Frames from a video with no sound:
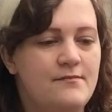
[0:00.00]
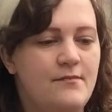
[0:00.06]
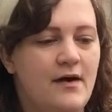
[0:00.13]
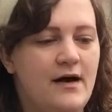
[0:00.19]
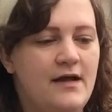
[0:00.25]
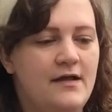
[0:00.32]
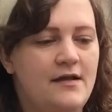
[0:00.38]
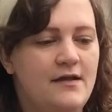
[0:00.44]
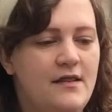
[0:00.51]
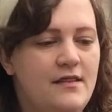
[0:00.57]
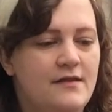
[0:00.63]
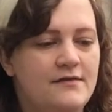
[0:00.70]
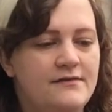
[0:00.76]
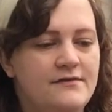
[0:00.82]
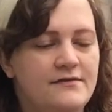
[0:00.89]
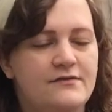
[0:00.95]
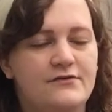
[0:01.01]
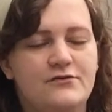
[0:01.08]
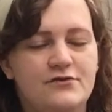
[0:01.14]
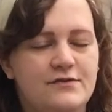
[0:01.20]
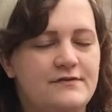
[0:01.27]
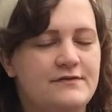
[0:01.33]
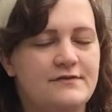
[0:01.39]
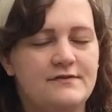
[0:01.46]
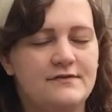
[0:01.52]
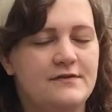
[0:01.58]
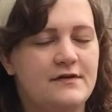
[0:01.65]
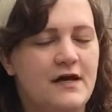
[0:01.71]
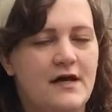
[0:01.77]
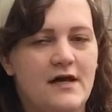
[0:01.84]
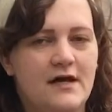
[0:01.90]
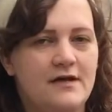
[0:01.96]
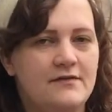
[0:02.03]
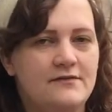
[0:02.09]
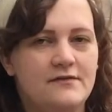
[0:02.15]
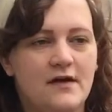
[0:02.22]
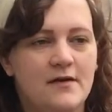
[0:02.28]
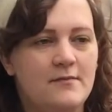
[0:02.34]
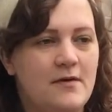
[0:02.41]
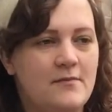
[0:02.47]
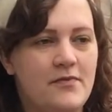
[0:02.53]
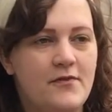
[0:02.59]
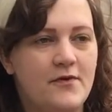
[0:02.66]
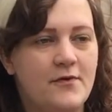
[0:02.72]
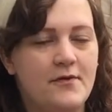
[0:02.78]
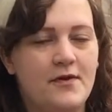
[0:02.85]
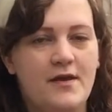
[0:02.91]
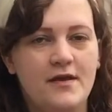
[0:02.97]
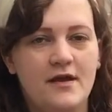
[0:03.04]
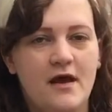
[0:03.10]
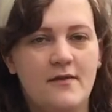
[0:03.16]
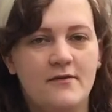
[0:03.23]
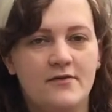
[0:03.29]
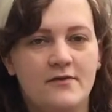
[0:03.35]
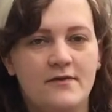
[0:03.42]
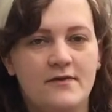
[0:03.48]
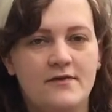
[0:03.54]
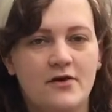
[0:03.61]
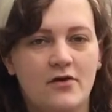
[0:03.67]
but this is just something I'm throwing together in the